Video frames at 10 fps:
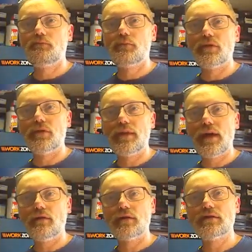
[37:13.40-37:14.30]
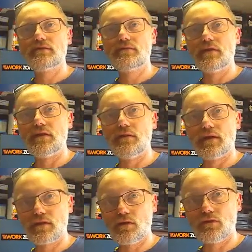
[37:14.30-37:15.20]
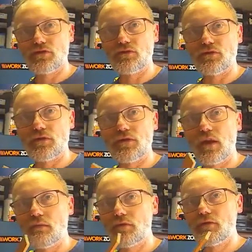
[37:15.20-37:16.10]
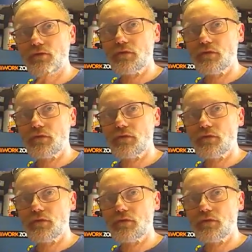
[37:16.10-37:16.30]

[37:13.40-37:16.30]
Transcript: But nowadays, you ask a lot of children, the number of